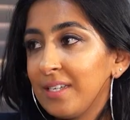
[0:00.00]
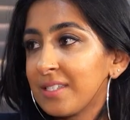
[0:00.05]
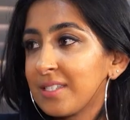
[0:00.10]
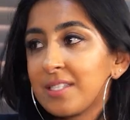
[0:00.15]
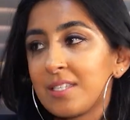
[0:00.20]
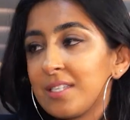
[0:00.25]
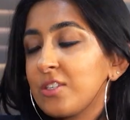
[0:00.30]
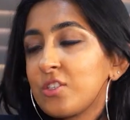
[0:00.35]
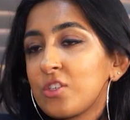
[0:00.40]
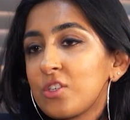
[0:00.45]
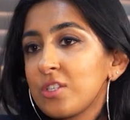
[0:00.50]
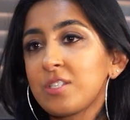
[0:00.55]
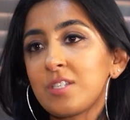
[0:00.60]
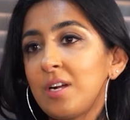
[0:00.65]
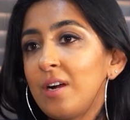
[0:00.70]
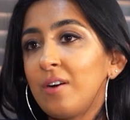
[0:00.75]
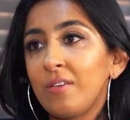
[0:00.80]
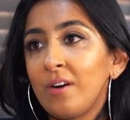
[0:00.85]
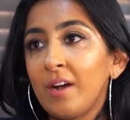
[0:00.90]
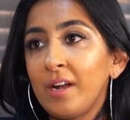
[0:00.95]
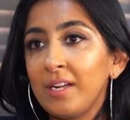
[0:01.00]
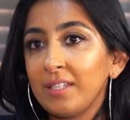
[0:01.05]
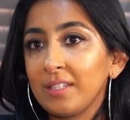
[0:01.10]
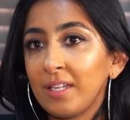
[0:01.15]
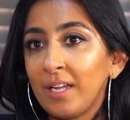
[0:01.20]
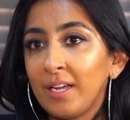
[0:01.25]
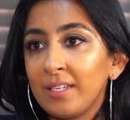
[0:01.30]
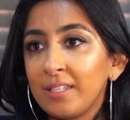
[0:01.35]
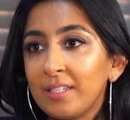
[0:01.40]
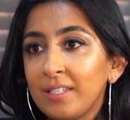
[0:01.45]
It's just not right.
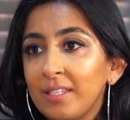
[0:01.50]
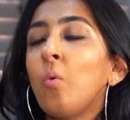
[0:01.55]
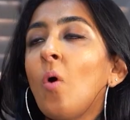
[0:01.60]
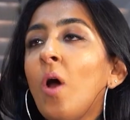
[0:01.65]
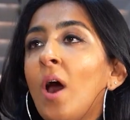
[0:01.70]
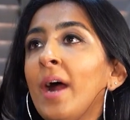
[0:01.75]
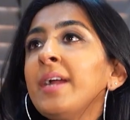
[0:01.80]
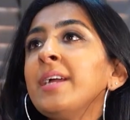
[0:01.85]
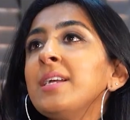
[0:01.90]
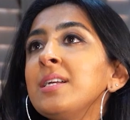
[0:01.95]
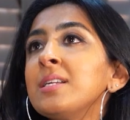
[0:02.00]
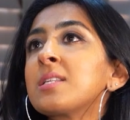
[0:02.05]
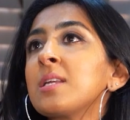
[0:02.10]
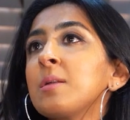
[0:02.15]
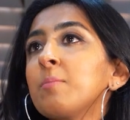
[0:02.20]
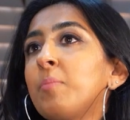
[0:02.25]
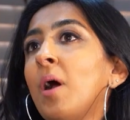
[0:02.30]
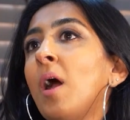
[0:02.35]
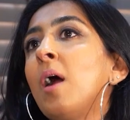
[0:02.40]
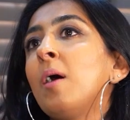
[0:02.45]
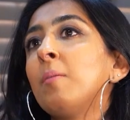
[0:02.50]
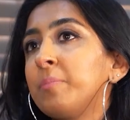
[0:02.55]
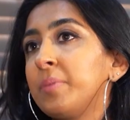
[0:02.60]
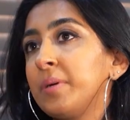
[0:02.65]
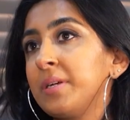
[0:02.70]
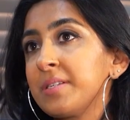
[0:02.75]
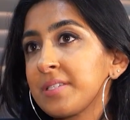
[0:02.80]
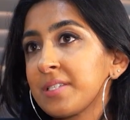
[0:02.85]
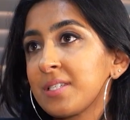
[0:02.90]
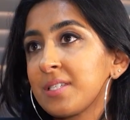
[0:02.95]
Like, why is it
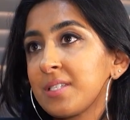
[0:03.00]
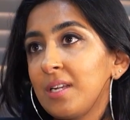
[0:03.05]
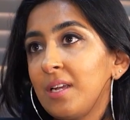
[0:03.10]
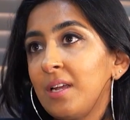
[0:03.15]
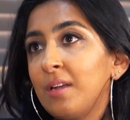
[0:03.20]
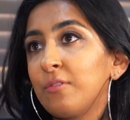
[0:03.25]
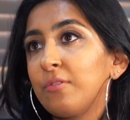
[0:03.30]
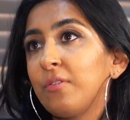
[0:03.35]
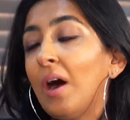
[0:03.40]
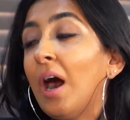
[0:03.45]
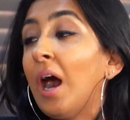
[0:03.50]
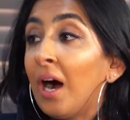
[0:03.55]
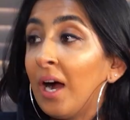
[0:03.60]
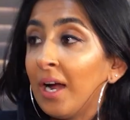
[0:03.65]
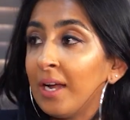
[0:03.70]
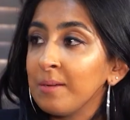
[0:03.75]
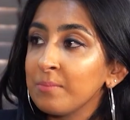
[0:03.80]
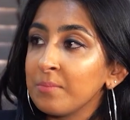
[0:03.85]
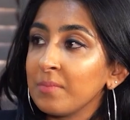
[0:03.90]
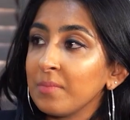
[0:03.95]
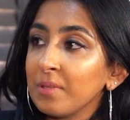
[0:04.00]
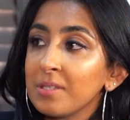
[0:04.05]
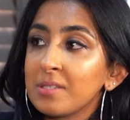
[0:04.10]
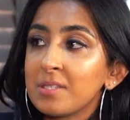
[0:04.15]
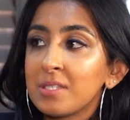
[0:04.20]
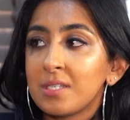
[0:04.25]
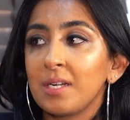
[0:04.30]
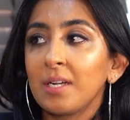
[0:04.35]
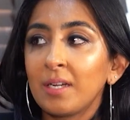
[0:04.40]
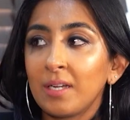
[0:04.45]
pompous if I'm
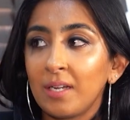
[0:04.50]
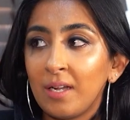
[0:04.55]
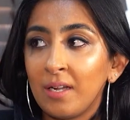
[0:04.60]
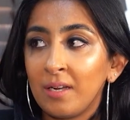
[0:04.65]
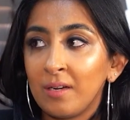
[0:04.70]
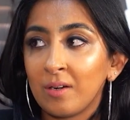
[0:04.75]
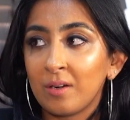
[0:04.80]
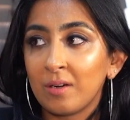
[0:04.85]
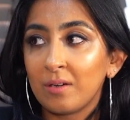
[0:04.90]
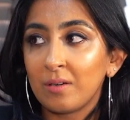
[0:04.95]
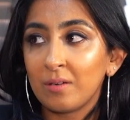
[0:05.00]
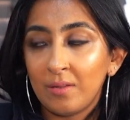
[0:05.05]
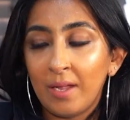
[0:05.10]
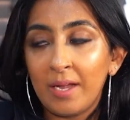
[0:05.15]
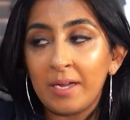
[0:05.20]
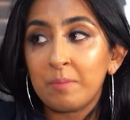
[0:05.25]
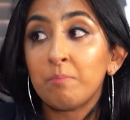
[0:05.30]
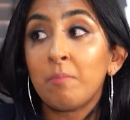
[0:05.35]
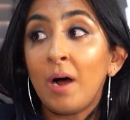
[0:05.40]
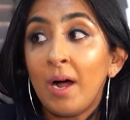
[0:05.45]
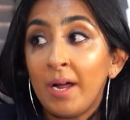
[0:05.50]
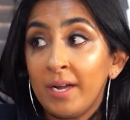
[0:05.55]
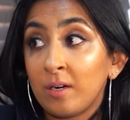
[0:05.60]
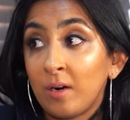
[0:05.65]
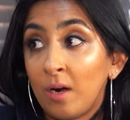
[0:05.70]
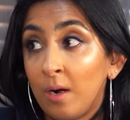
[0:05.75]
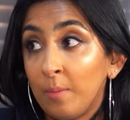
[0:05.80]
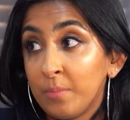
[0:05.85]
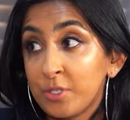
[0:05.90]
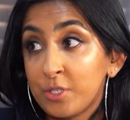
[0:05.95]
listing my
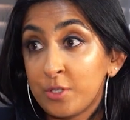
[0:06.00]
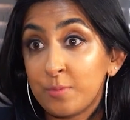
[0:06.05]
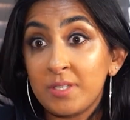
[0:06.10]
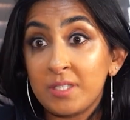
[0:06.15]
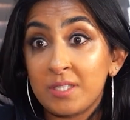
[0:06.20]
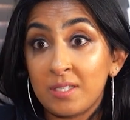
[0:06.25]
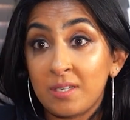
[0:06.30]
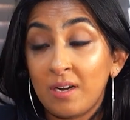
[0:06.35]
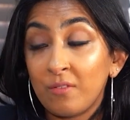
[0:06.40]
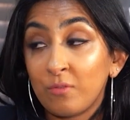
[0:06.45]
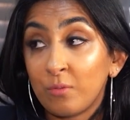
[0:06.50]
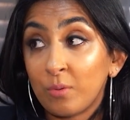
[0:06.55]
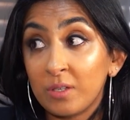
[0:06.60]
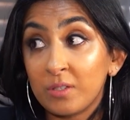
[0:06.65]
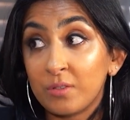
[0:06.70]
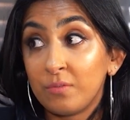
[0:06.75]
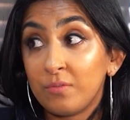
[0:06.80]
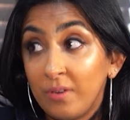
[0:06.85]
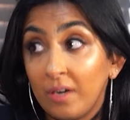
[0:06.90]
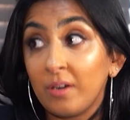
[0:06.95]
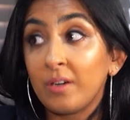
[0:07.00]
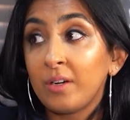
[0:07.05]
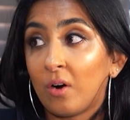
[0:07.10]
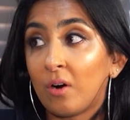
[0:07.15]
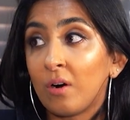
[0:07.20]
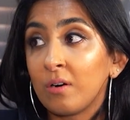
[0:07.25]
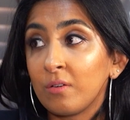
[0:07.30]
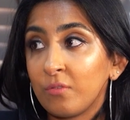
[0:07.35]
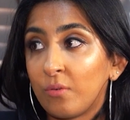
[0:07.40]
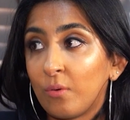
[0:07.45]
accomplishments that I've worked very
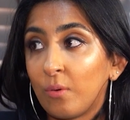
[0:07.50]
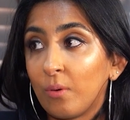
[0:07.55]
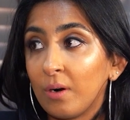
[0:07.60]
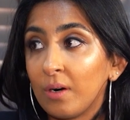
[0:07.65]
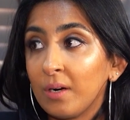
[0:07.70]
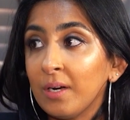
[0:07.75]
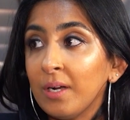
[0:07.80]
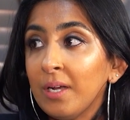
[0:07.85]
hard for?